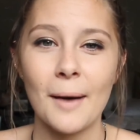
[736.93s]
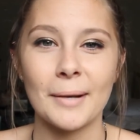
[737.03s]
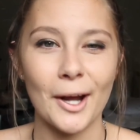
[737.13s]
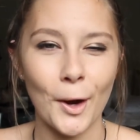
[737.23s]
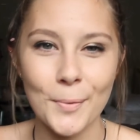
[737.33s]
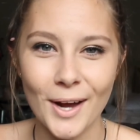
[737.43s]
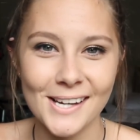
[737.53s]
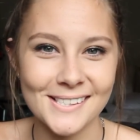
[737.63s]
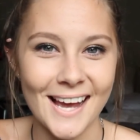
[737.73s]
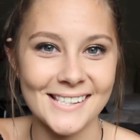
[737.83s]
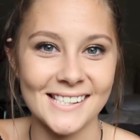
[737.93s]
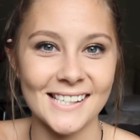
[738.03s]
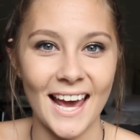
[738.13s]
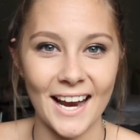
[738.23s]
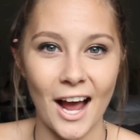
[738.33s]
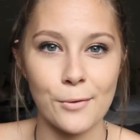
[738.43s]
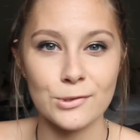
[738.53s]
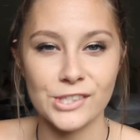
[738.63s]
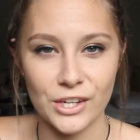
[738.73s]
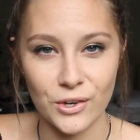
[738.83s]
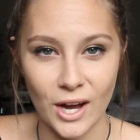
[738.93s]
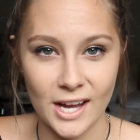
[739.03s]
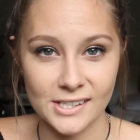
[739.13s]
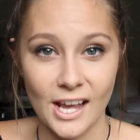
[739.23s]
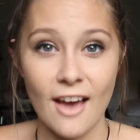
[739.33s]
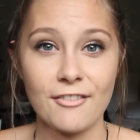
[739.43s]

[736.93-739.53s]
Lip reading: but I hope you guys liked it, and I will see you guys